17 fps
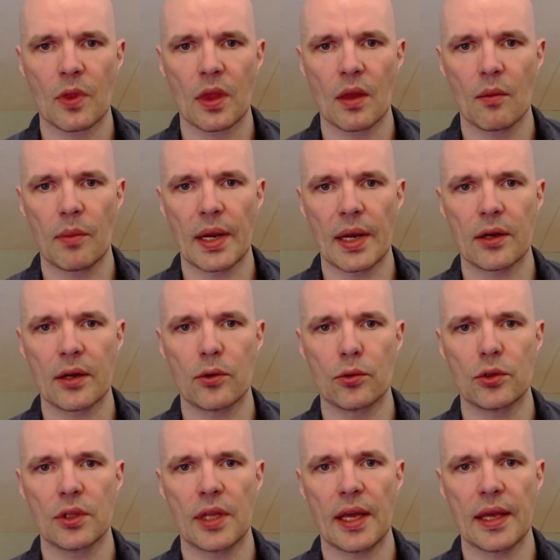Black could
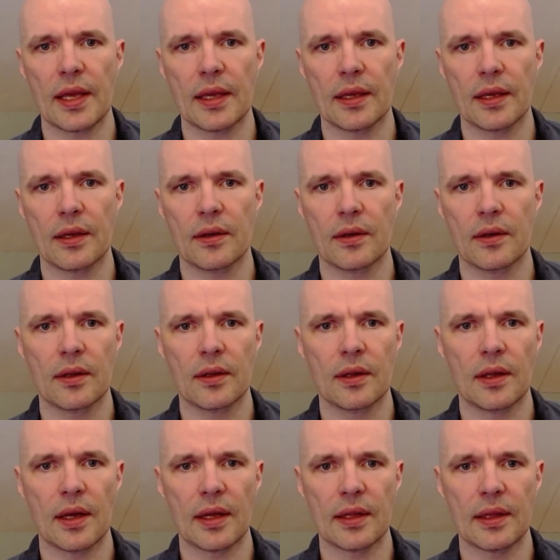take
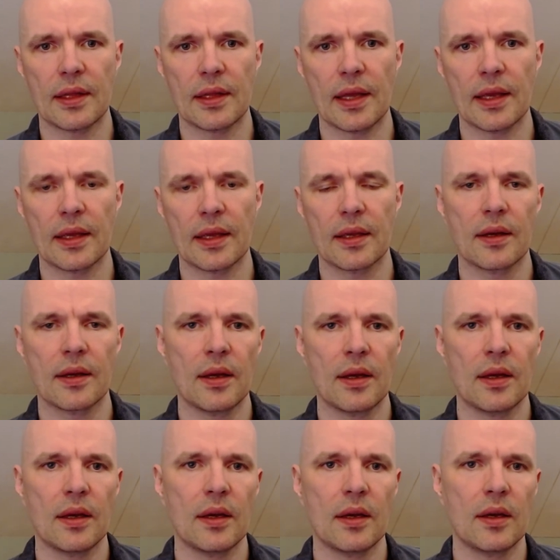and take.
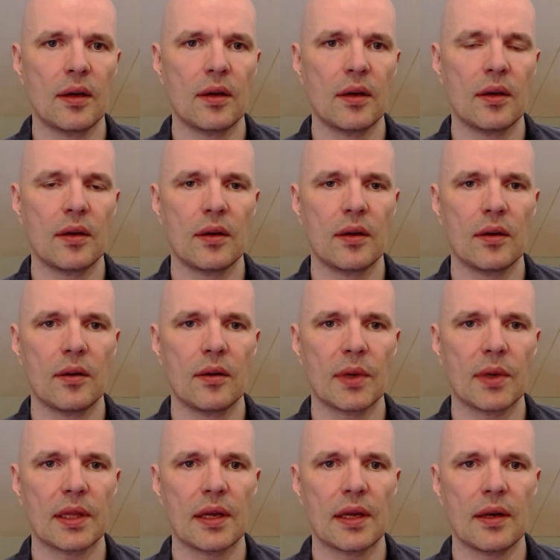
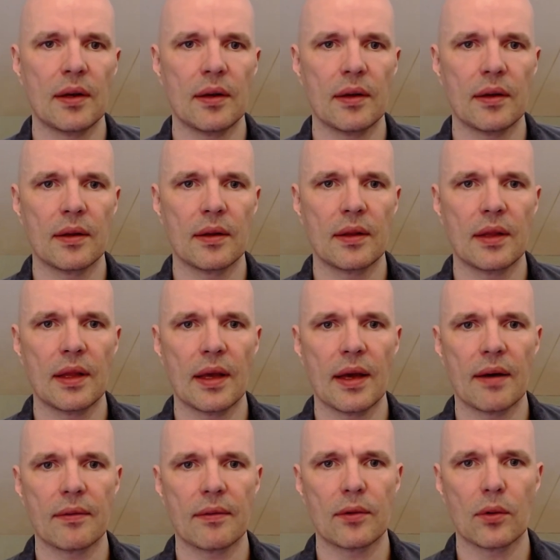But then they
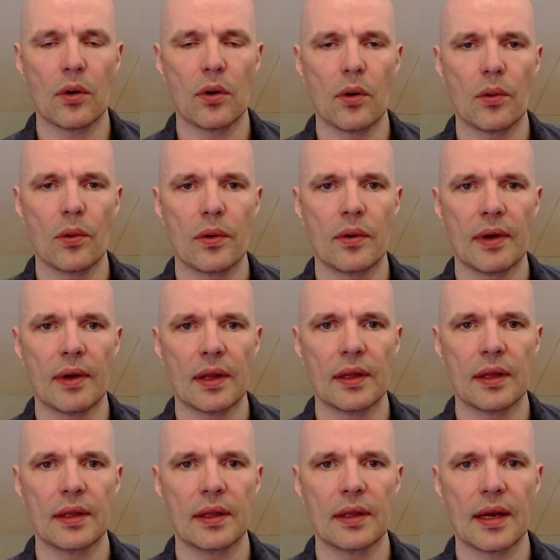have to go, well,
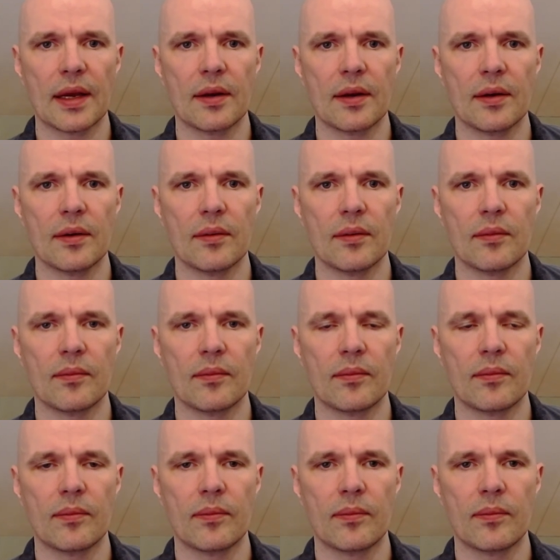they can
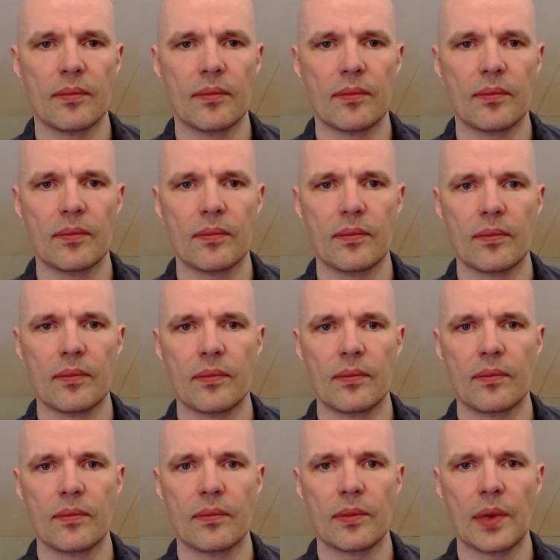
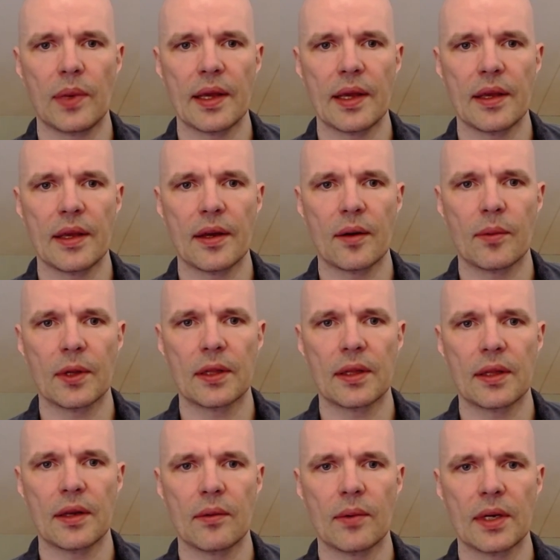play here, but
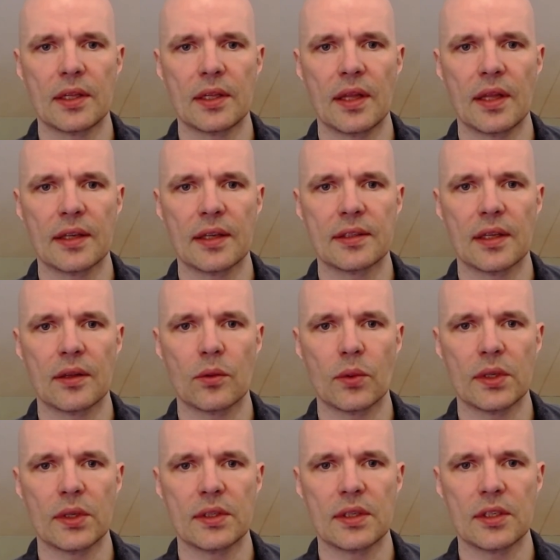then white takes and
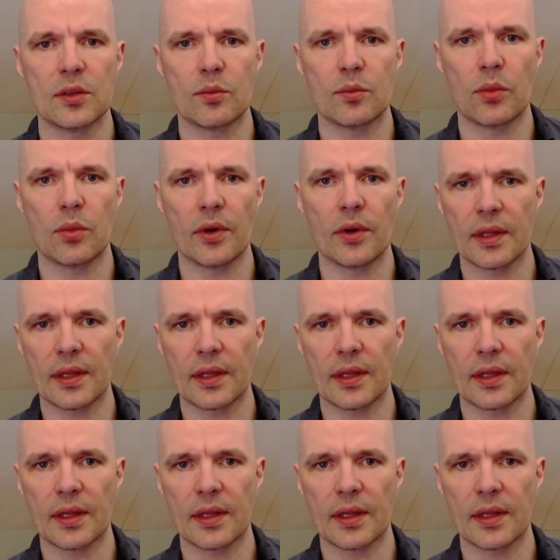wins this pawn and the